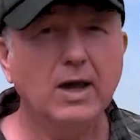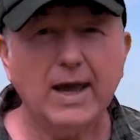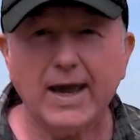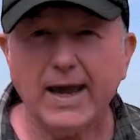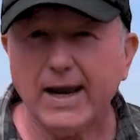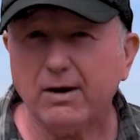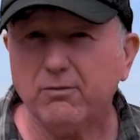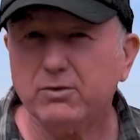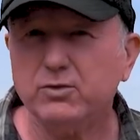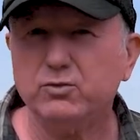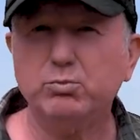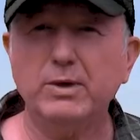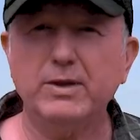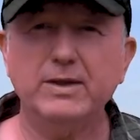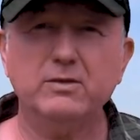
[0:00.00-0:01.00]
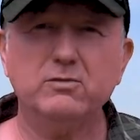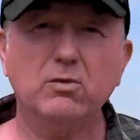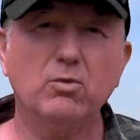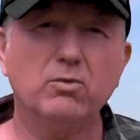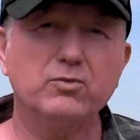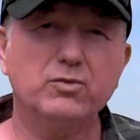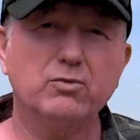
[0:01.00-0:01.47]
areas where there's
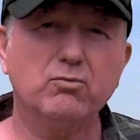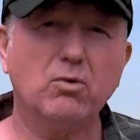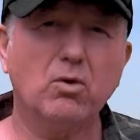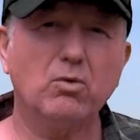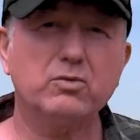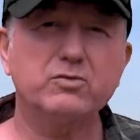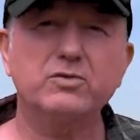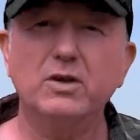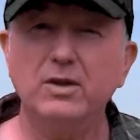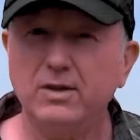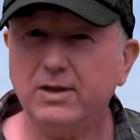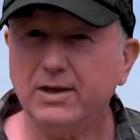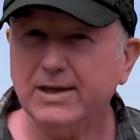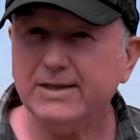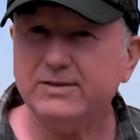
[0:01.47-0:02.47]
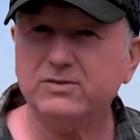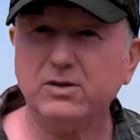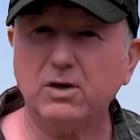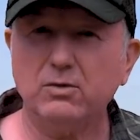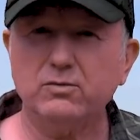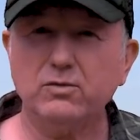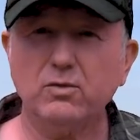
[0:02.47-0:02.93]
lots of rocks, the list
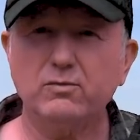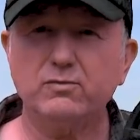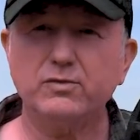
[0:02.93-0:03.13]
goes on.